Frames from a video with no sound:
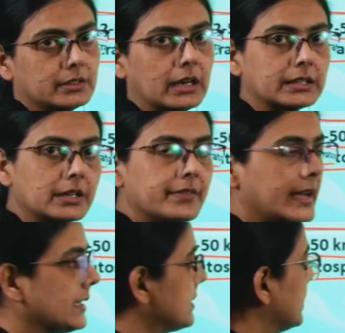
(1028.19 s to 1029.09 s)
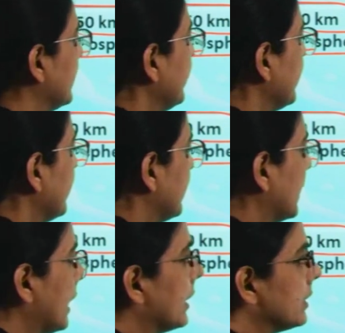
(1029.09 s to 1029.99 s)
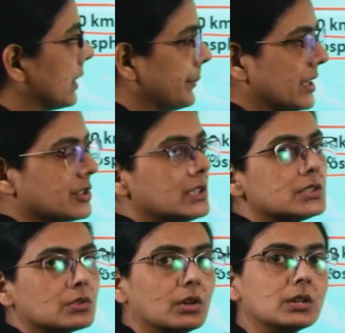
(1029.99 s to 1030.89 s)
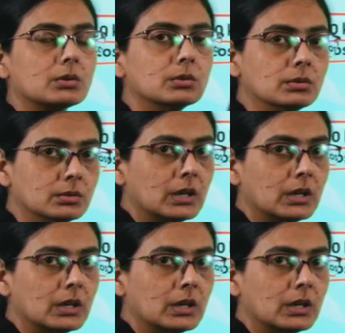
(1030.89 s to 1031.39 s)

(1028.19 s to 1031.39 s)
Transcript: Otherwise, the temperature is not too